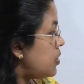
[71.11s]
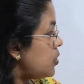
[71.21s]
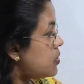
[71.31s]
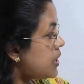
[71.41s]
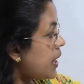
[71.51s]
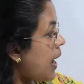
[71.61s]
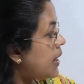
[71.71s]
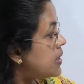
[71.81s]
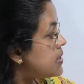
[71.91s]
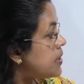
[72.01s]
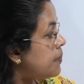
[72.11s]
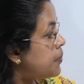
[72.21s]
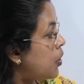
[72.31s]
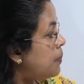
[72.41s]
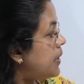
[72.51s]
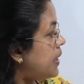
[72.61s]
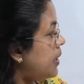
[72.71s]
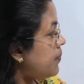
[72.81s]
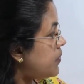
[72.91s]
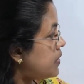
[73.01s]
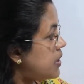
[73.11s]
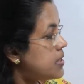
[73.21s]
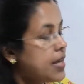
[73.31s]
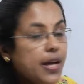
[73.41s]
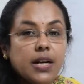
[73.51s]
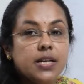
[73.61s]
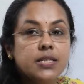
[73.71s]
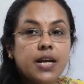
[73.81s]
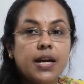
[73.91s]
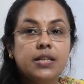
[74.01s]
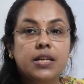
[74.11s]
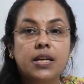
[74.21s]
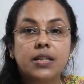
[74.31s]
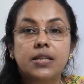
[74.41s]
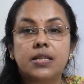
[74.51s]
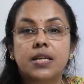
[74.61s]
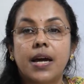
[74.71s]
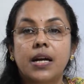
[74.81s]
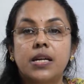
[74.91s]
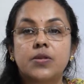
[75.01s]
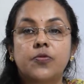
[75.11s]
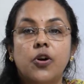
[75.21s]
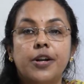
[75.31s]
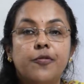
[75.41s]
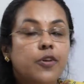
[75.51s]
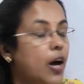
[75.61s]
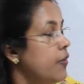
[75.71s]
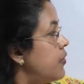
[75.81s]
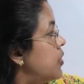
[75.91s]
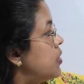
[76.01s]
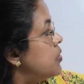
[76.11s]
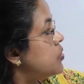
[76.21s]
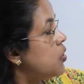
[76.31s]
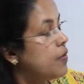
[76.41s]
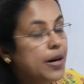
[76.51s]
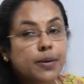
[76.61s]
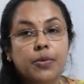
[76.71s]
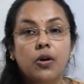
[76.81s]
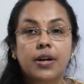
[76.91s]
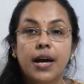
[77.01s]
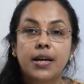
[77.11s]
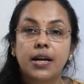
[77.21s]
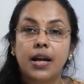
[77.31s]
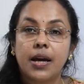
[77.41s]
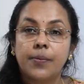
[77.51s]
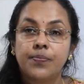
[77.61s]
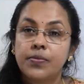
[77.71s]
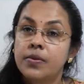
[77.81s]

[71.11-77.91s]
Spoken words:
Using angle sum property, this angle is 90, this angle is 45. So what about angle A?